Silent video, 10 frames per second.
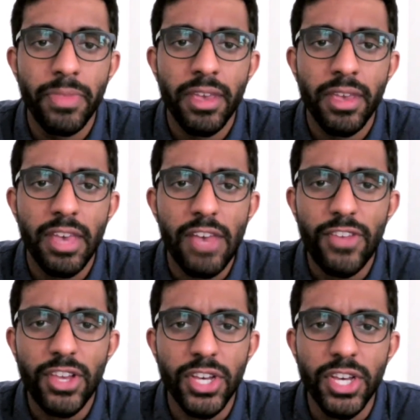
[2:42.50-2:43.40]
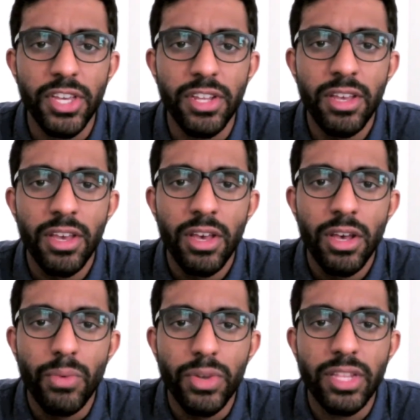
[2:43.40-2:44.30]
If it could,
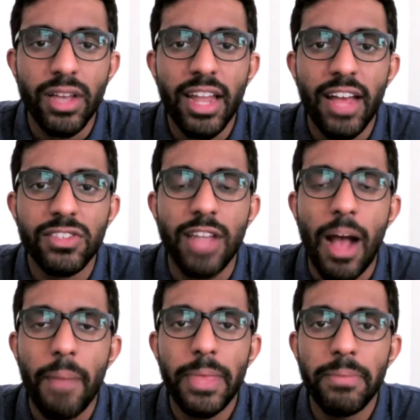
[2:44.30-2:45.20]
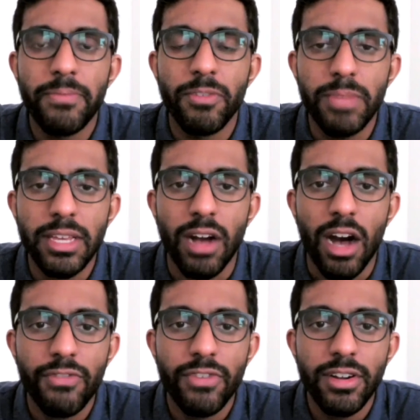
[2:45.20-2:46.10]
would it not have stopped them from being
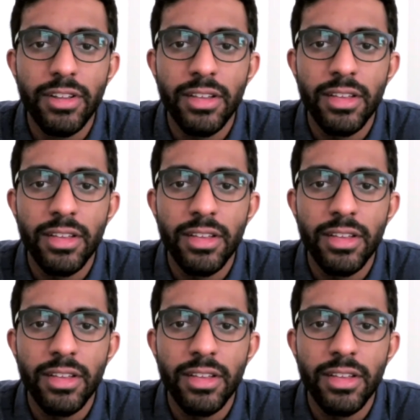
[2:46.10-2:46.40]
offered?